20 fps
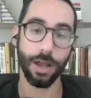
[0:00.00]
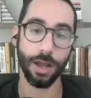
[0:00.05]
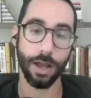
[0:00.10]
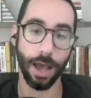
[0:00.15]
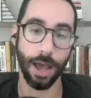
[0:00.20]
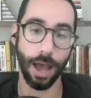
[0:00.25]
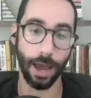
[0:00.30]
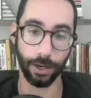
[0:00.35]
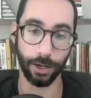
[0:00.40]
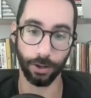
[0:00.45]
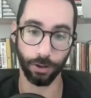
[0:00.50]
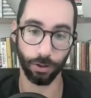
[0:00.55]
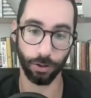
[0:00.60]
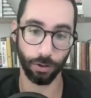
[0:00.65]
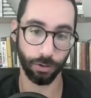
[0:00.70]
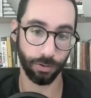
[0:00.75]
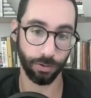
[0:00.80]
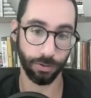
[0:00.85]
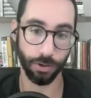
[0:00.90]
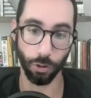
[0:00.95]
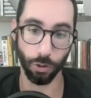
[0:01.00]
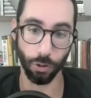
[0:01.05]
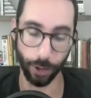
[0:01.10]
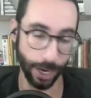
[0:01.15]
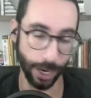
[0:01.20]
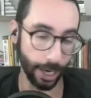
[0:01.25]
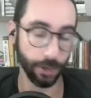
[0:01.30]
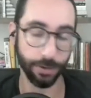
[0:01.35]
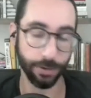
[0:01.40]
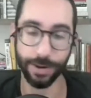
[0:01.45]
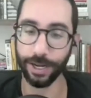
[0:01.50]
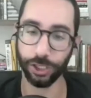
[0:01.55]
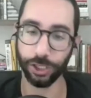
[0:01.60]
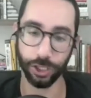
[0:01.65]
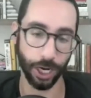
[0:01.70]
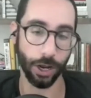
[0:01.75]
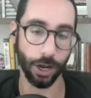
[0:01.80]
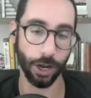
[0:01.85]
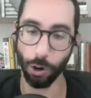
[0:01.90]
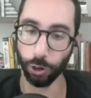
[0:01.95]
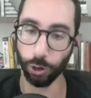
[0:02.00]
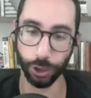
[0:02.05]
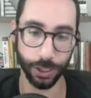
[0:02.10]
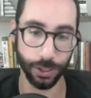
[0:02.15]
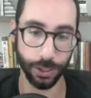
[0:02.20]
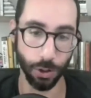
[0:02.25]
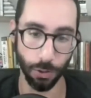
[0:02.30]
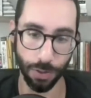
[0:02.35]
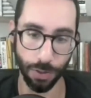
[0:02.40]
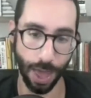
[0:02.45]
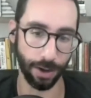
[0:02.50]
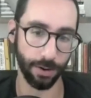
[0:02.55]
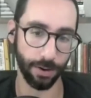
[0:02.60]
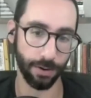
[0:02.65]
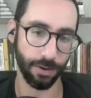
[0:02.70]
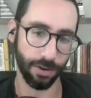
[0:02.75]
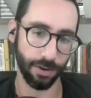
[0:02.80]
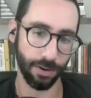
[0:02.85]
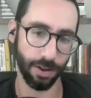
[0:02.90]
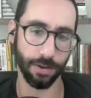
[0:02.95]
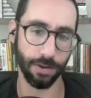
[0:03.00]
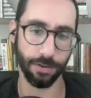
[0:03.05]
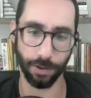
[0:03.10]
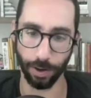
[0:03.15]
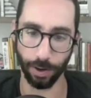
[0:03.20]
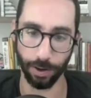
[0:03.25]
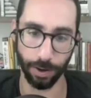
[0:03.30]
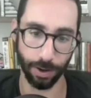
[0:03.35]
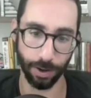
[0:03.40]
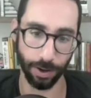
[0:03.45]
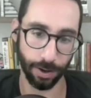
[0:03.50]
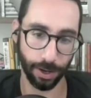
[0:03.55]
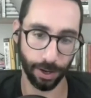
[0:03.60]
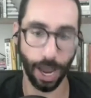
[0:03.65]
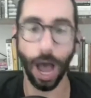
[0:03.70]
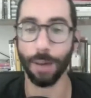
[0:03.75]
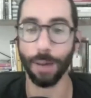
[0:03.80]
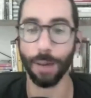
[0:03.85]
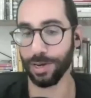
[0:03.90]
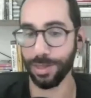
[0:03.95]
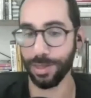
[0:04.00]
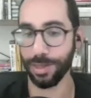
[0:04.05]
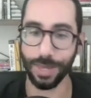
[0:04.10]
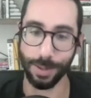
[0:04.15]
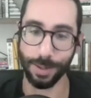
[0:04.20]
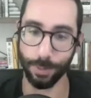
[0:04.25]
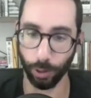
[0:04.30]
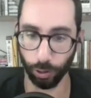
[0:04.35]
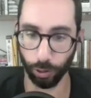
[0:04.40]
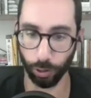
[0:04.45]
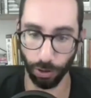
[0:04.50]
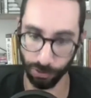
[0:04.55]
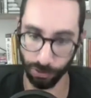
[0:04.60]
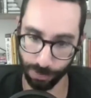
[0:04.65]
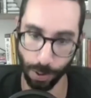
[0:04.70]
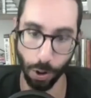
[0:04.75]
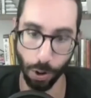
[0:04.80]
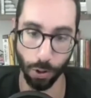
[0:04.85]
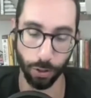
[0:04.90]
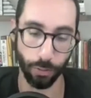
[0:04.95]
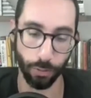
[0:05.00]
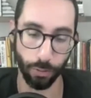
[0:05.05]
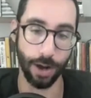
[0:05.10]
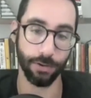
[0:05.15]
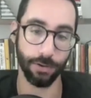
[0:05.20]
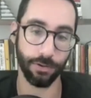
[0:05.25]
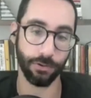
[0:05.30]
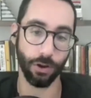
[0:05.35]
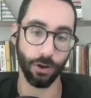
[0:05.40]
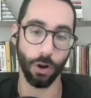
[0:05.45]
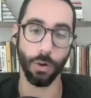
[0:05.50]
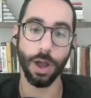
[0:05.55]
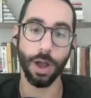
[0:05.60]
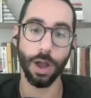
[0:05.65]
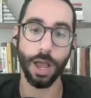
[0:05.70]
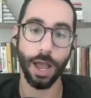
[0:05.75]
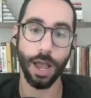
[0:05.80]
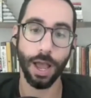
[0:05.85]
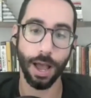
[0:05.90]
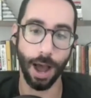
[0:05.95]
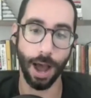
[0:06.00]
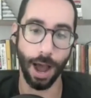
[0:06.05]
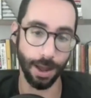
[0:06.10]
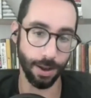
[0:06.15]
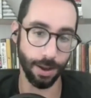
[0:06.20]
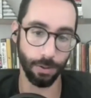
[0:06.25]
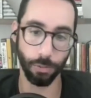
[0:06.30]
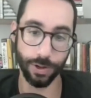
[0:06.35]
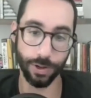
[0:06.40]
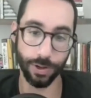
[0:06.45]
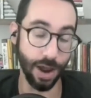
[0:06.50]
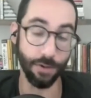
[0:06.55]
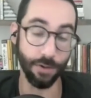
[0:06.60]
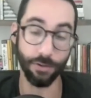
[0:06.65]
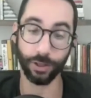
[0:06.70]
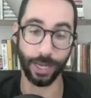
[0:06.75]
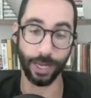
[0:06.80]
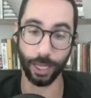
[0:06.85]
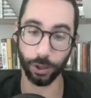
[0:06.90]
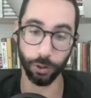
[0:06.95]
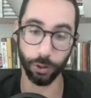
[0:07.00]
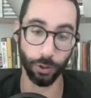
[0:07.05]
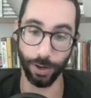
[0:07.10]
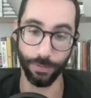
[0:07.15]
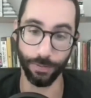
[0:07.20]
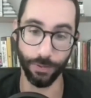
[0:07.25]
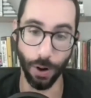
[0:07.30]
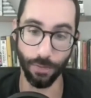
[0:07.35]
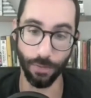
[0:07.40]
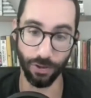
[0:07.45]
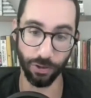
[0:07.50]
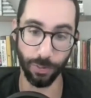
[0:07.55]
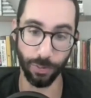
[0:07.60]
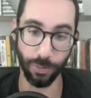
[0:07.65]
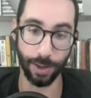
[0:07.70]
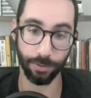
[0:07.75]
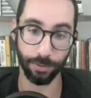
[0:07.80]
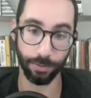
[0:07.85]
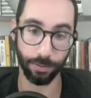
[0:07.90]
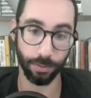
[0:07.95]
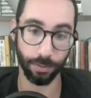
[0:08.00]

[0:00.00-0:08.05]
and you teaching and coaching though that is a common theme across both right so i would definitely include it if you have the space